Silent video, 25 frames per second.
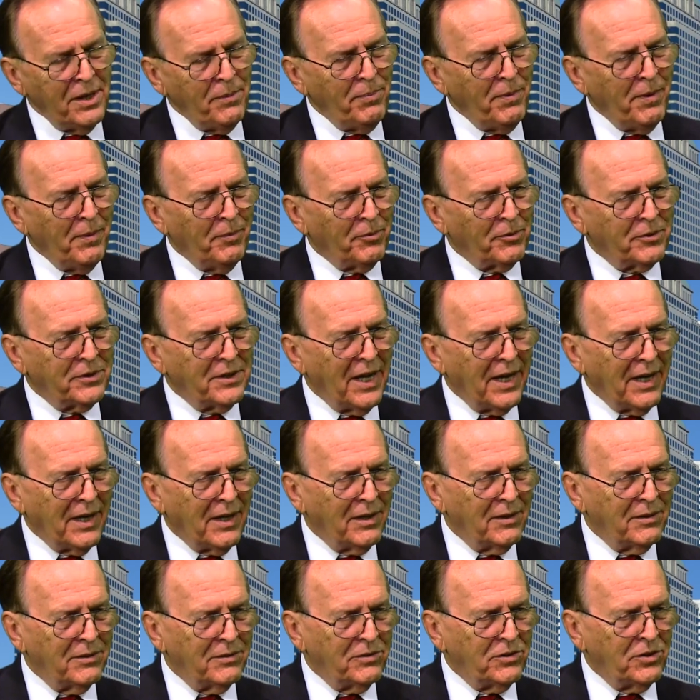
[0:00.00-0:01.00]
people
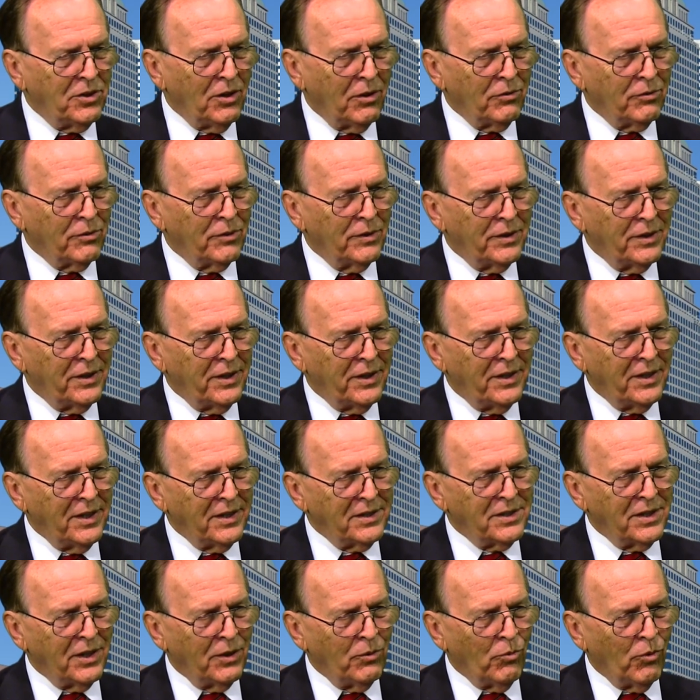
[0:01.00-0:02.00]
taking children to
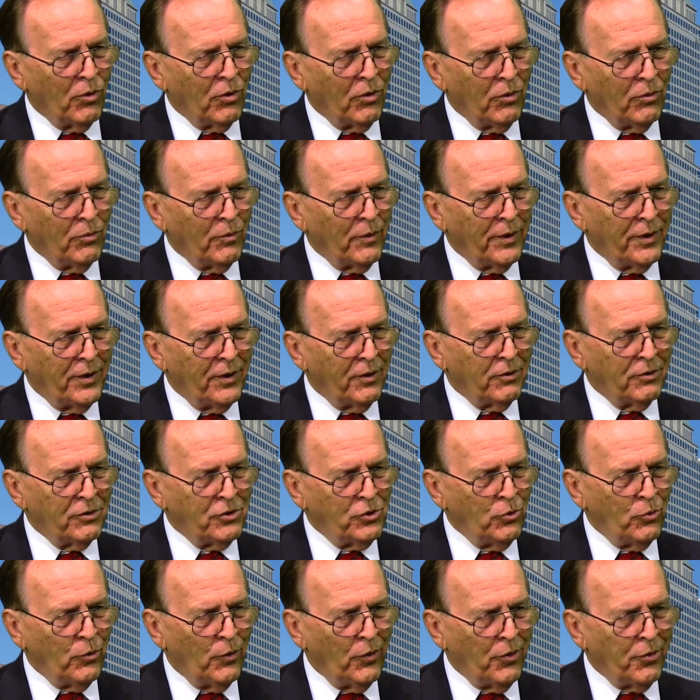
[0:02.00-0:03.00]
Disney World when they're
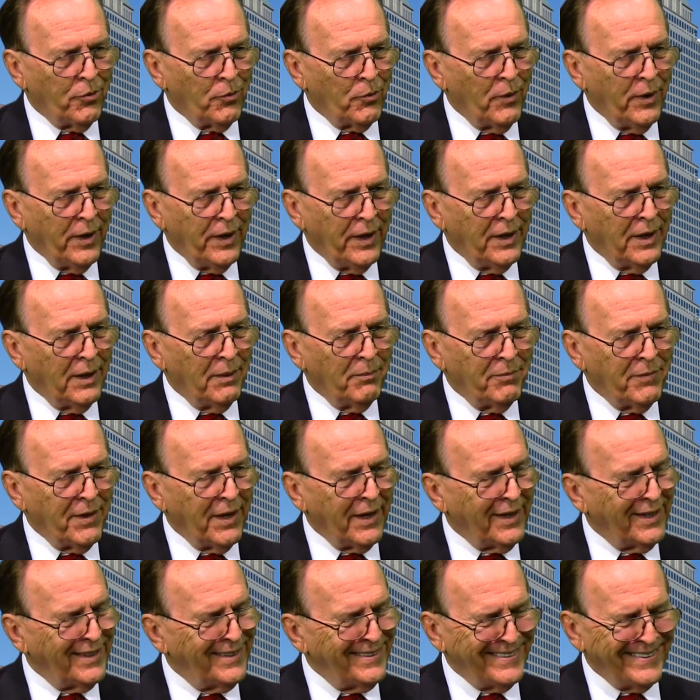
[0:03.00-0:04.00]
two and three, and I'm
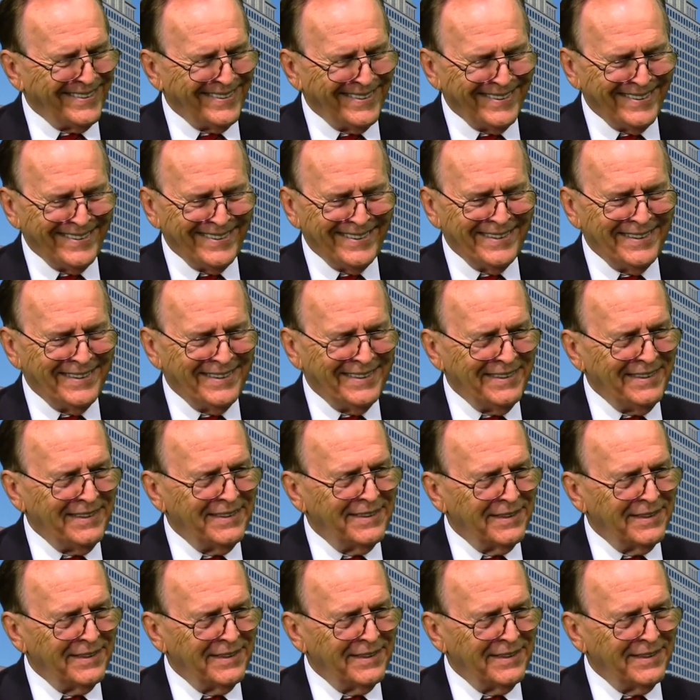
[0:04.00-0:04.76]
thinking, eh,